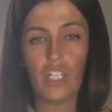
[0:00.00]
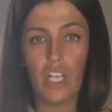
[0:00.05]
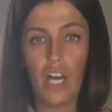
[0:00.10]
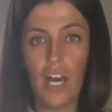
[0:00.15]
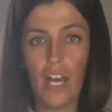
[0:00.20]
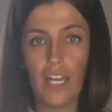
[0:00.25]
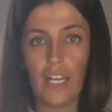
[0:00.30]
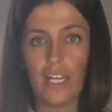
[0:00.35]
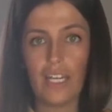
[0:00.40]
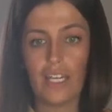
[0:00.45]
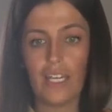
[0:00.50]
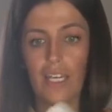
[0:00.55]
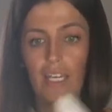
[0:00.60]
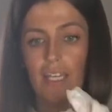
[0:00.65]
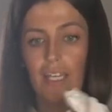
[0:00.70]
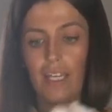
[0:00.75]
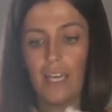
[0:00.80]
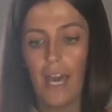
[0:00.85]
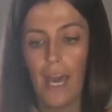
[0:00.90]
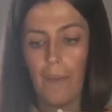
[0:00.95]
tightly
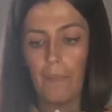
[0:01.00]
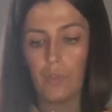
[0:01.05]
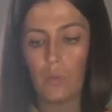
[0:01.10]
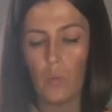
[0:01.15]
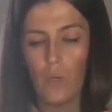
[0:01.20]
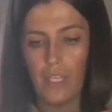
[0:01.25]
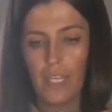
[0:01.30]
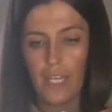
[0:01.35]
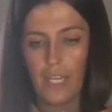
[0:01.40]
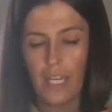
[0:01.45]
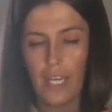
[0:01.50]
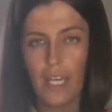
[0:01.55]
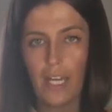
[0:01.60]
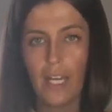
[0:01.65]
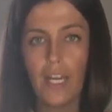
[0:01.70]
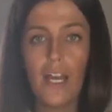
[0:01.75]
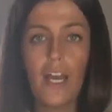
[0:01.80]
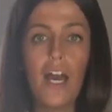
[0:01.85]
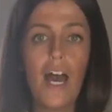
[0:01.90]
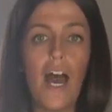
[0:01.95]
kept within here,